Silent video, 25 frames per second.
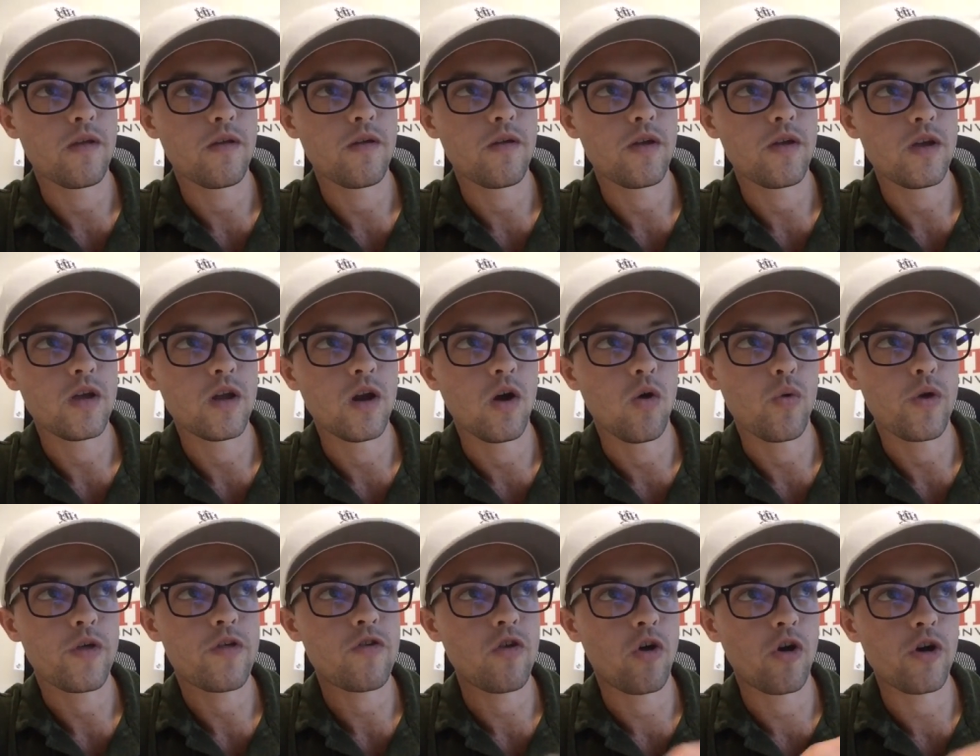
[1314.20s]
you know,
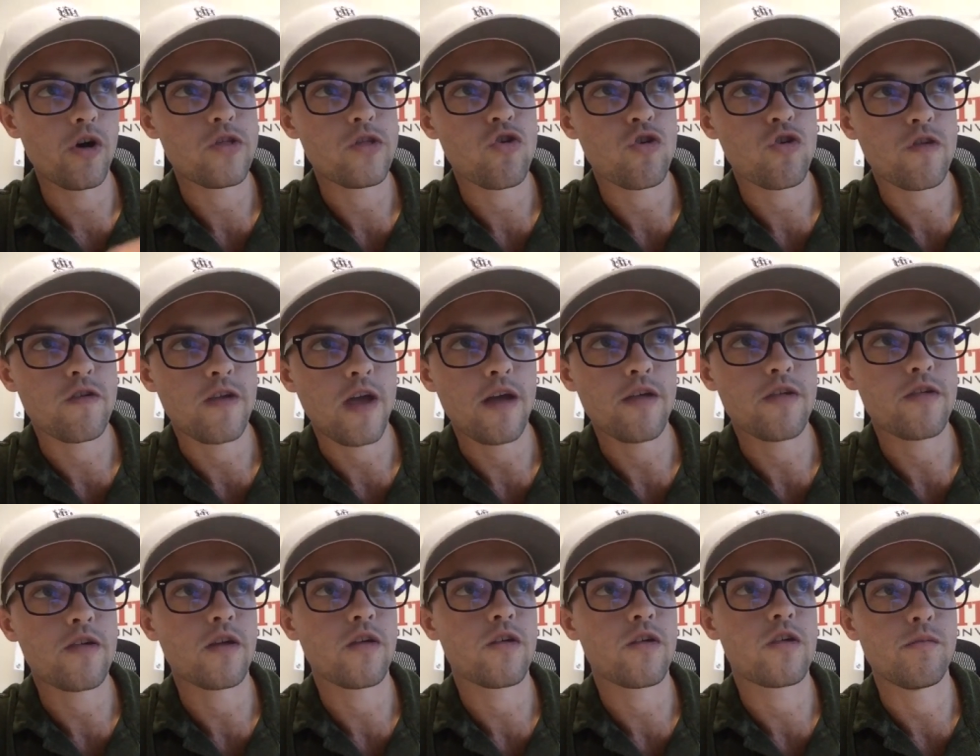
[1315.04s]
we started just
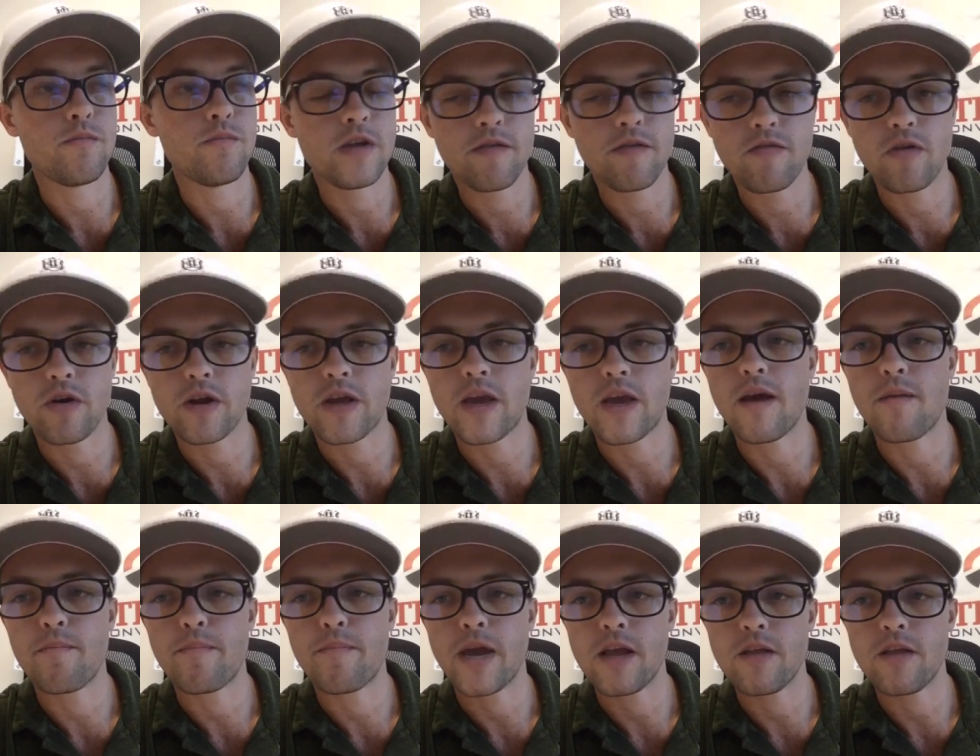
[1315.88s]
testing some different
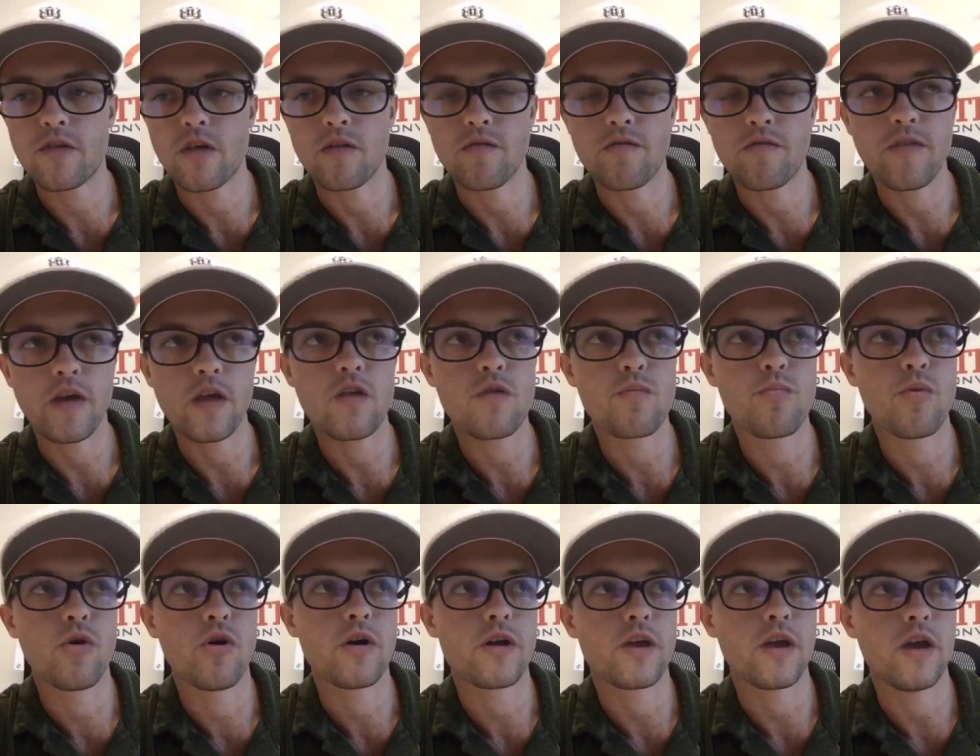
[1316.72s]
campaigns on
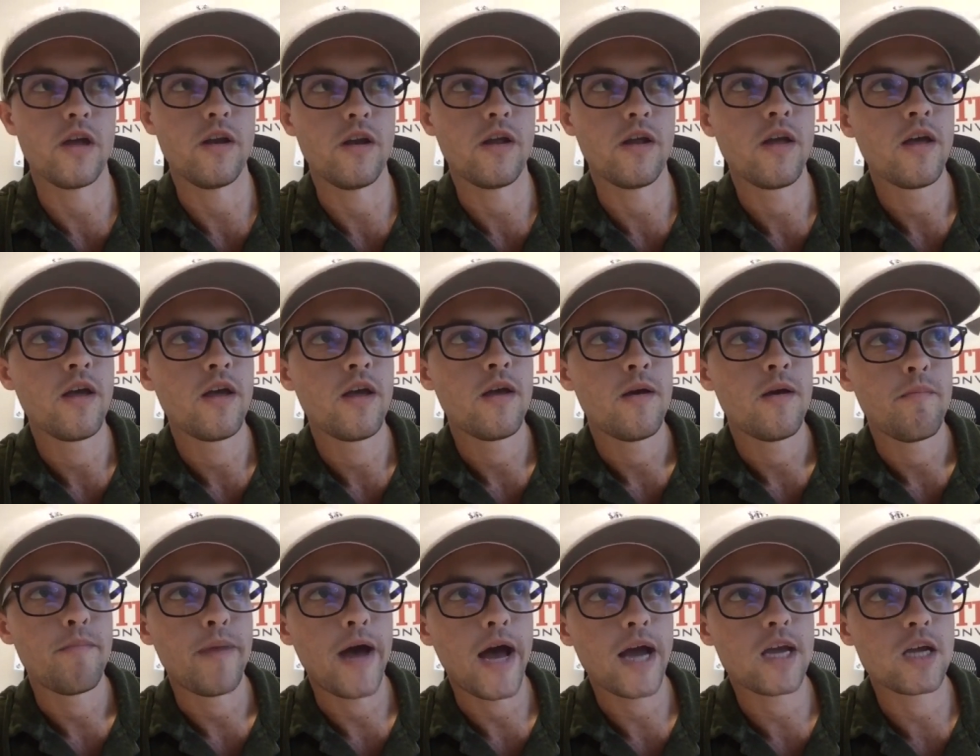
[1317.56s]
Facebook and
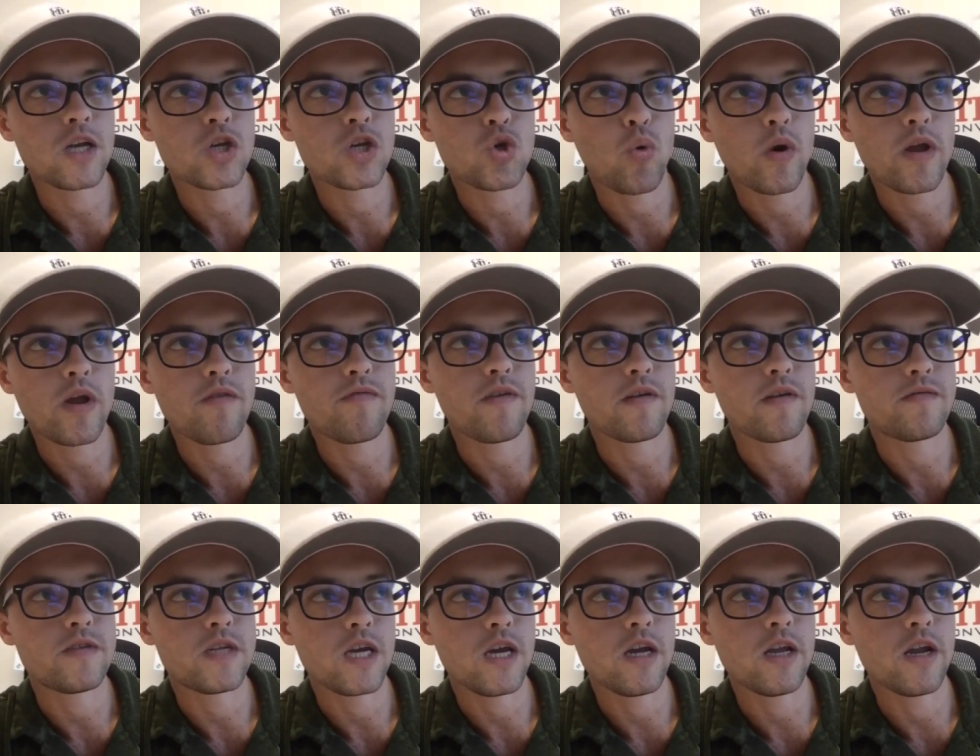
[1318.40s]
back in
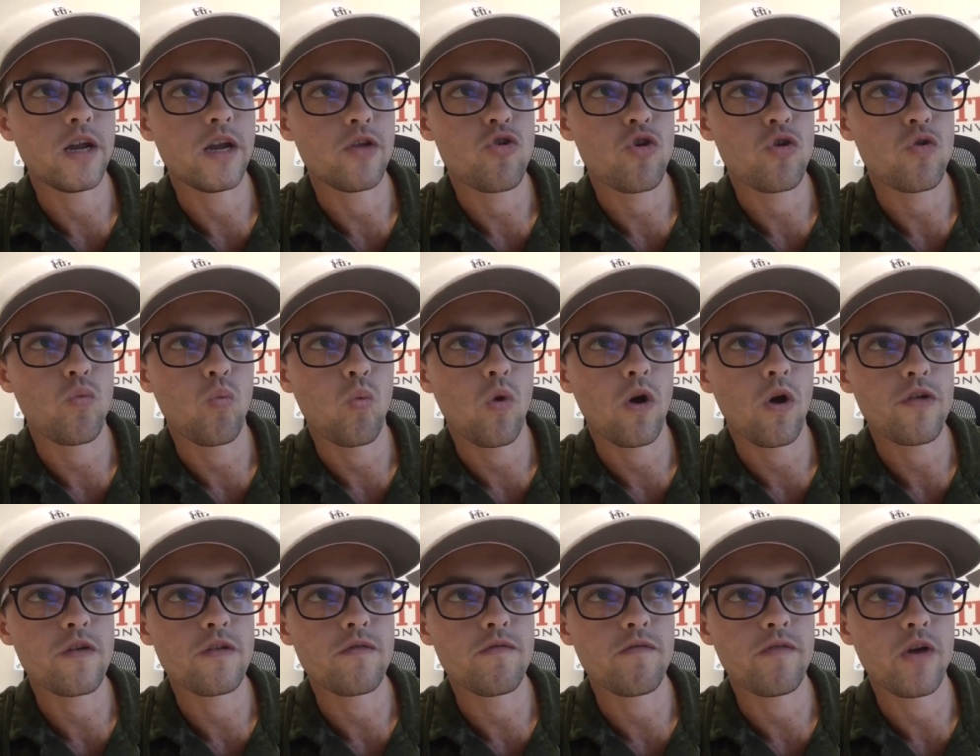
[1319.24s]
2015 it just
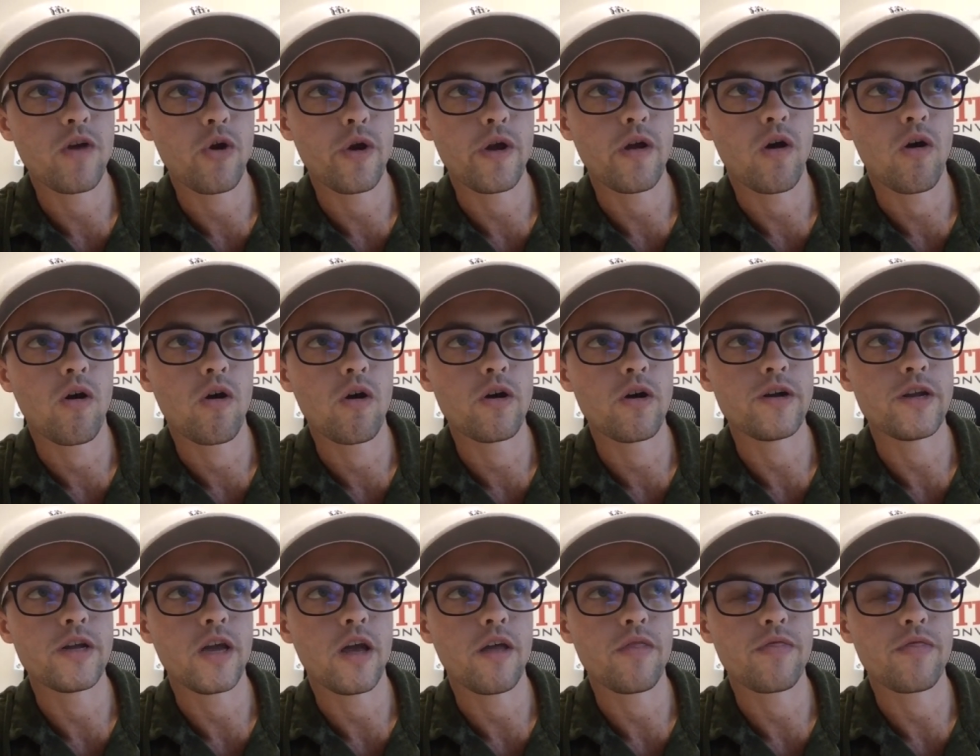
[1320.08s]
wasn't very hard to get